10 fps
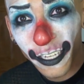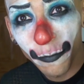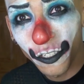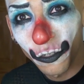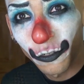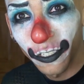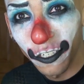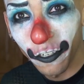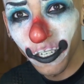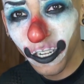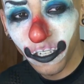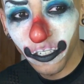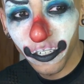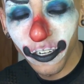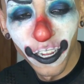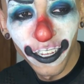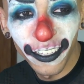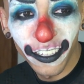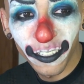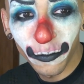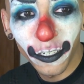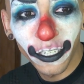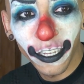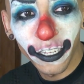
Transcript: Temp 2's Duracolor. This one